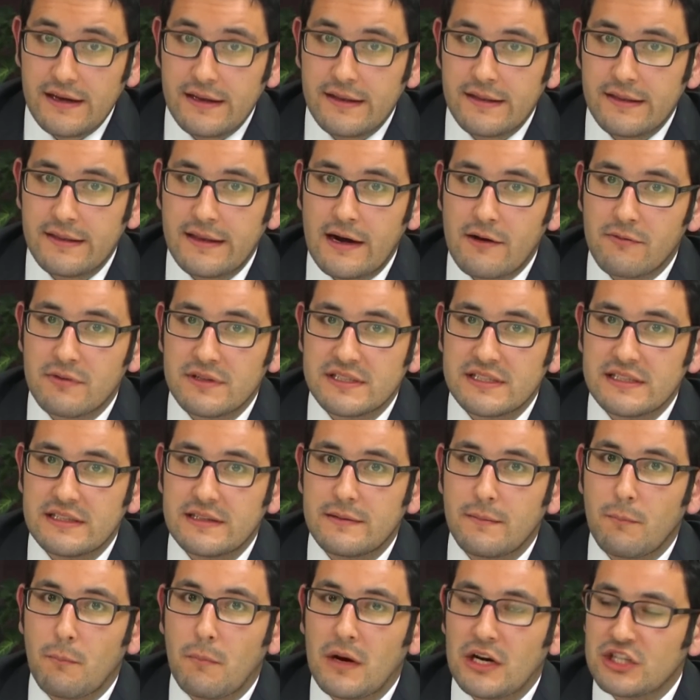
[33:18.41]
there wasn't
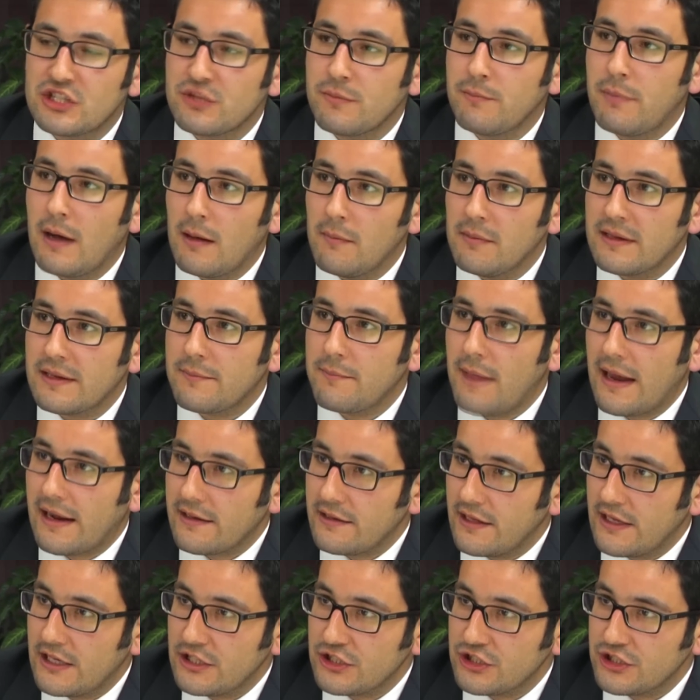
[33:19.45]
much public
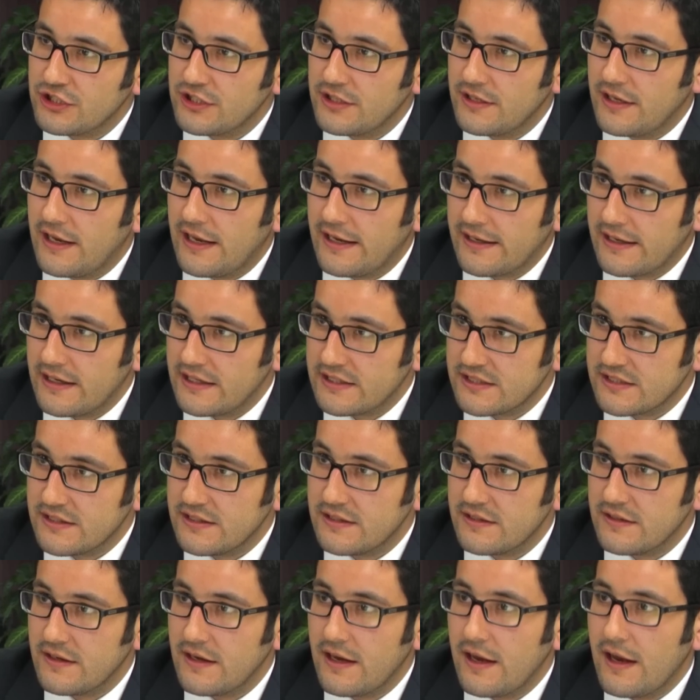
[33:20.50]
backlash against
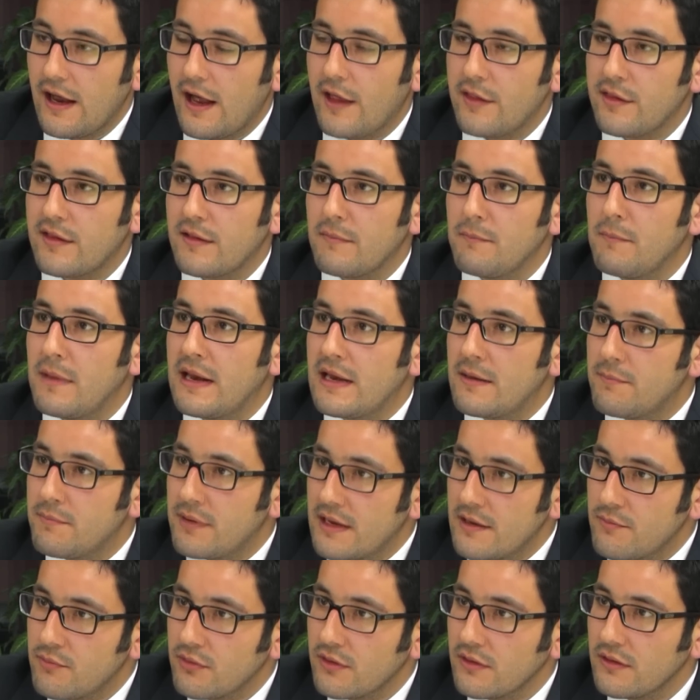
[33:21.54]
it. I think many
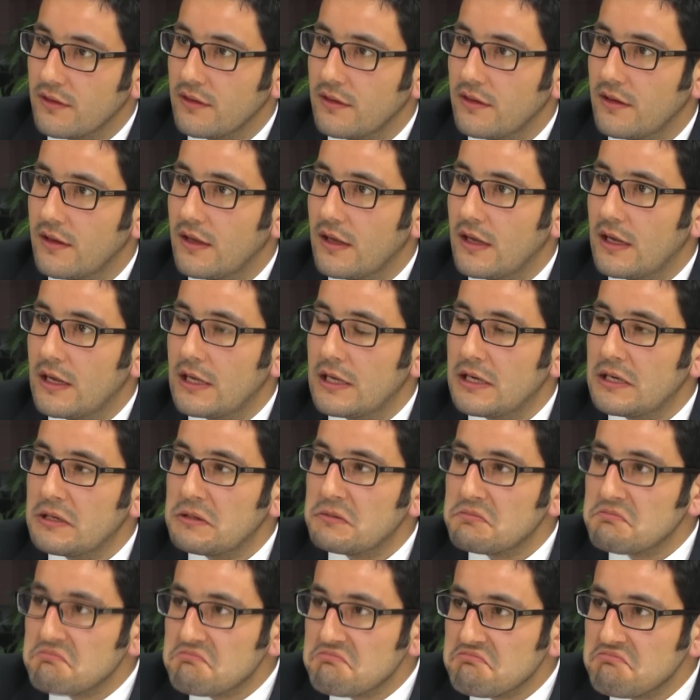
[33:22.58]
people
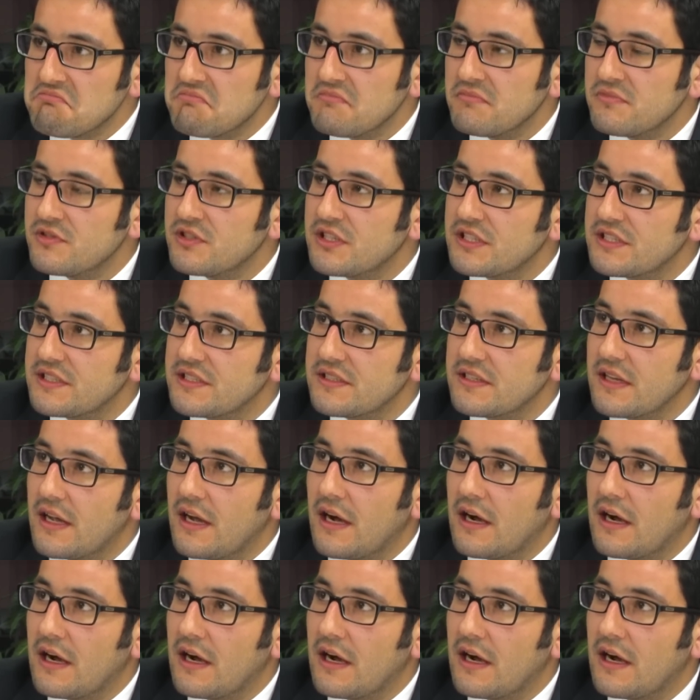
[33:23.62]
just